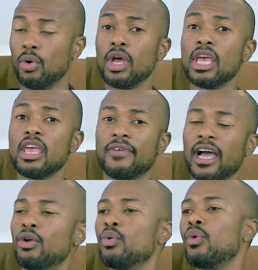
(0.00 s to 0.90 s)
so if
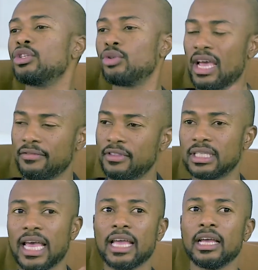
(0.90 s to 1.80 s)
I don't want to have
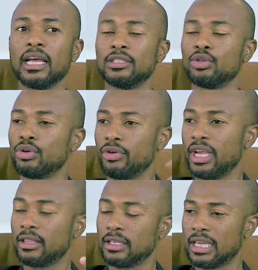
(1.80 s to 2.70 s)
this anger and so
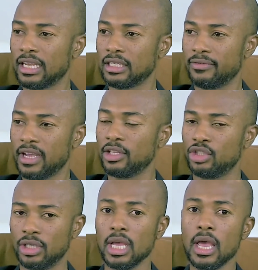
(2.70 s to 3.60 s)
create this negative
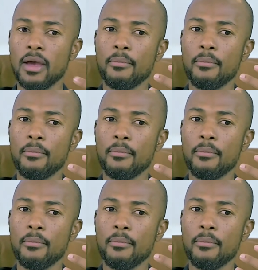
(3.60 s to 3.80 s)
energy,